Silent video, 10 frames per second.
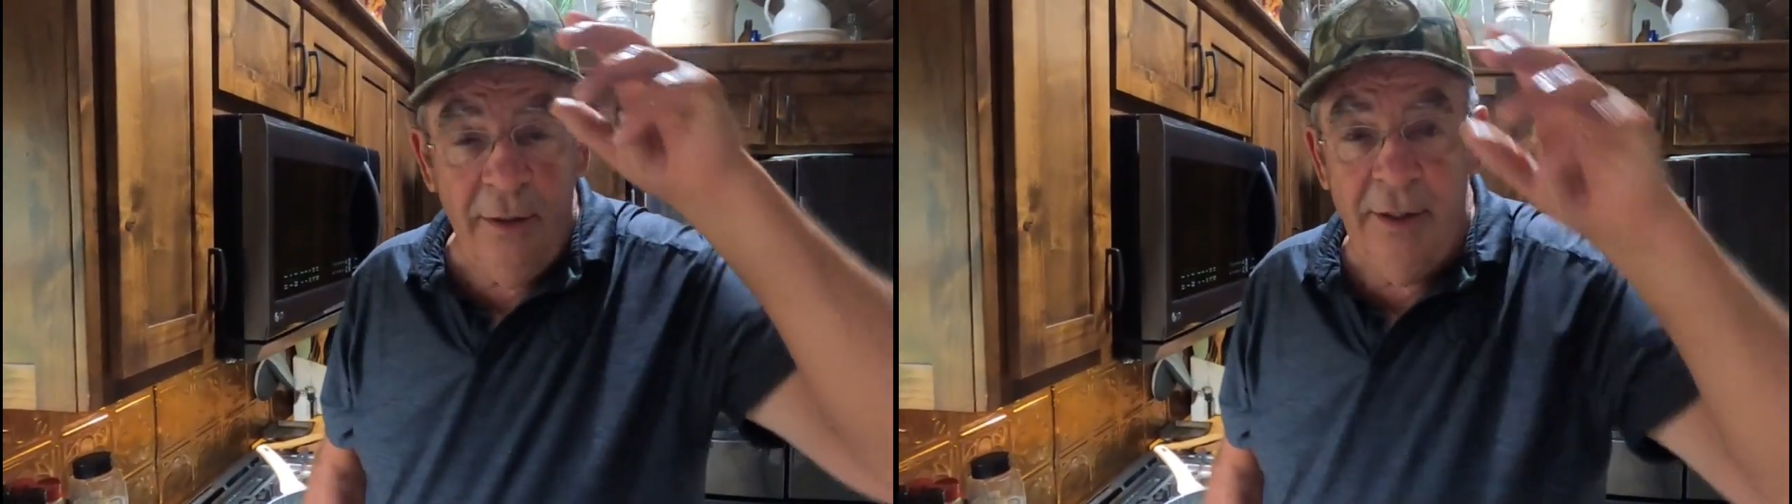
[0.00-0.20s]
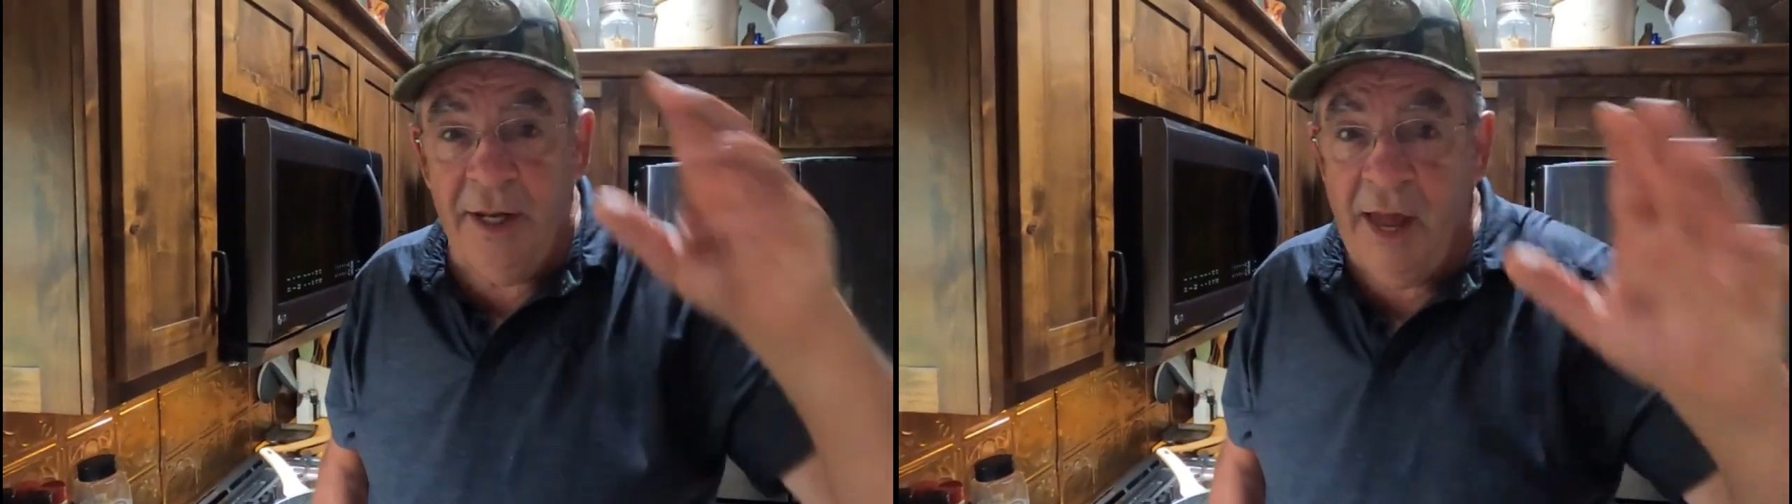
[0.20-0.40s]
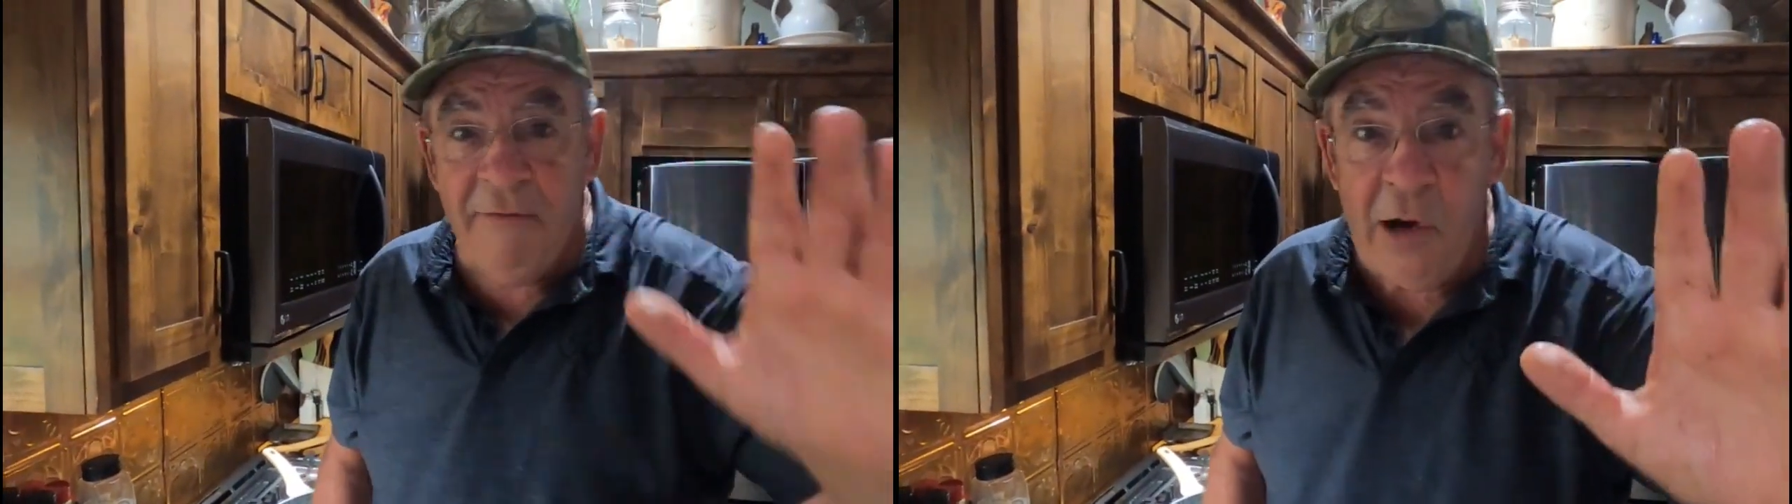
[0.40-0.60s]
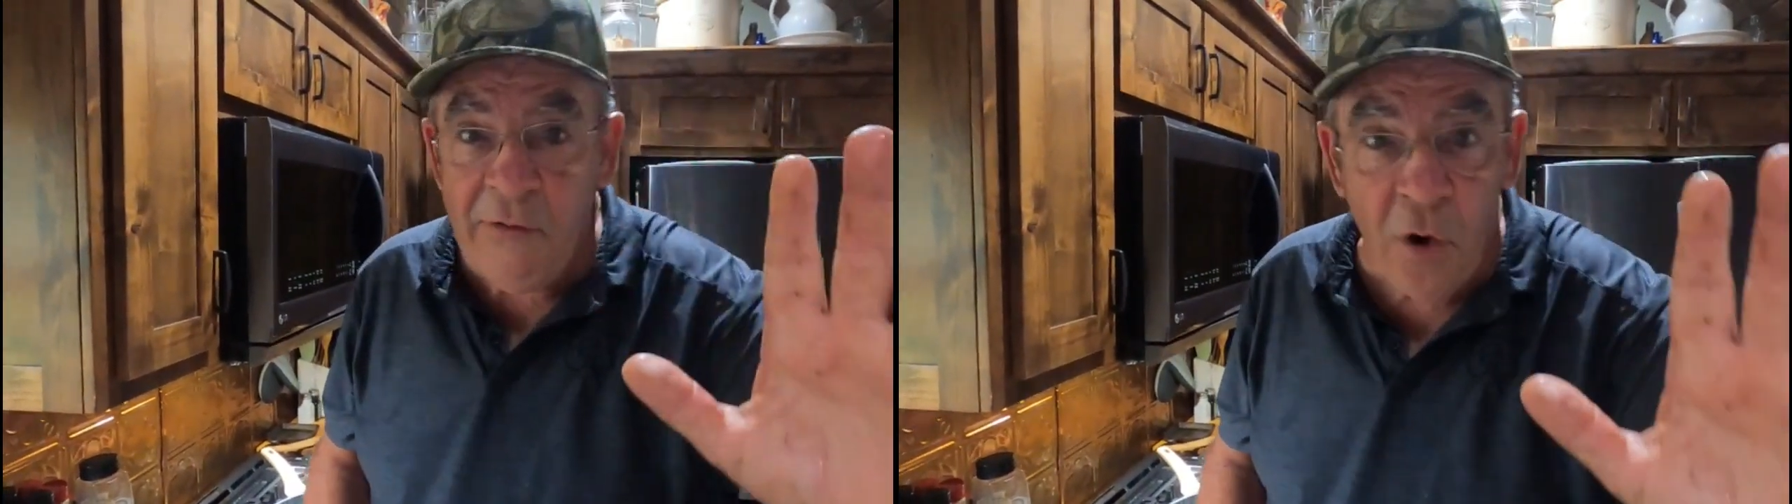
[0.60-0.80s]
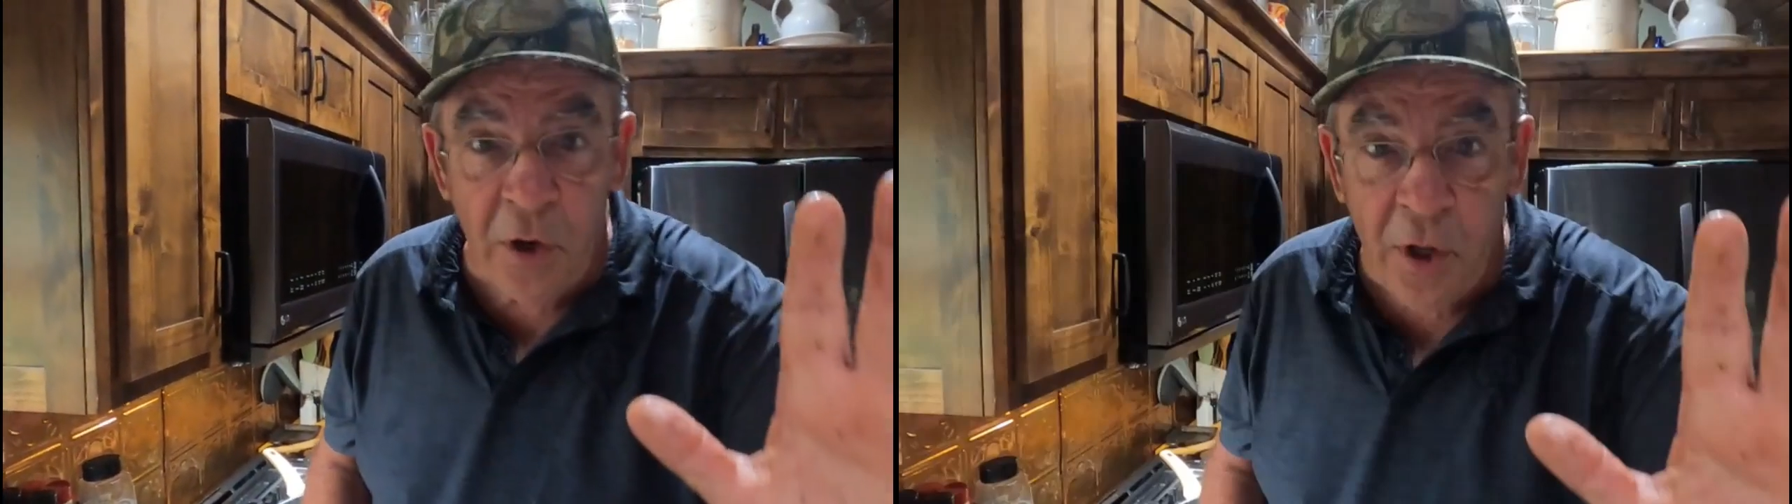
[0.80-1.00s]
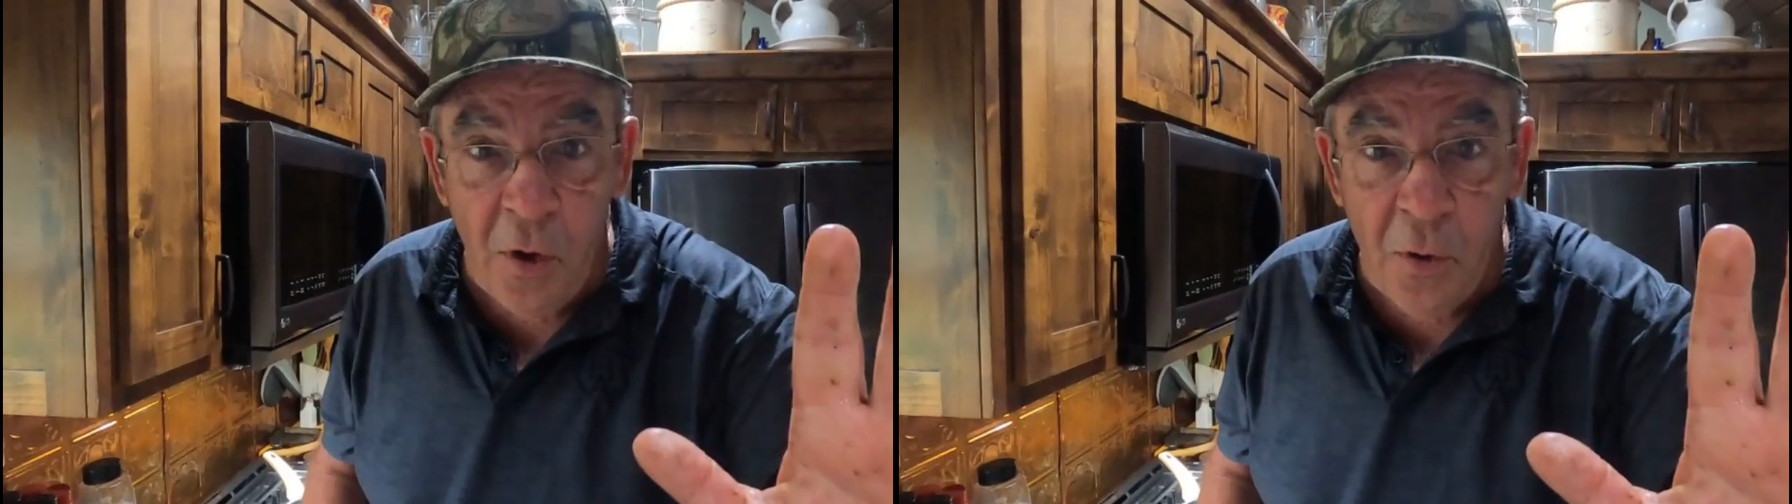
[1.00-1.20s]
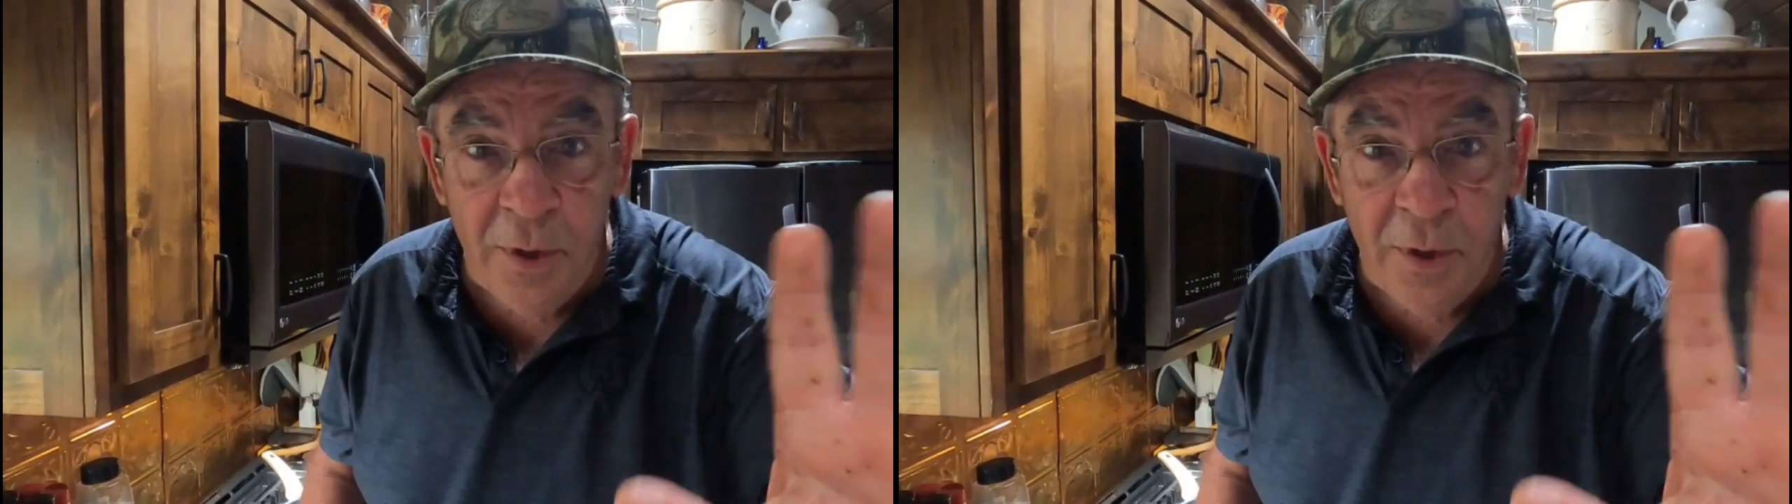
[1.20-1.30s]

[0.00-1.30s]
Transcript: Didn't have very far to go,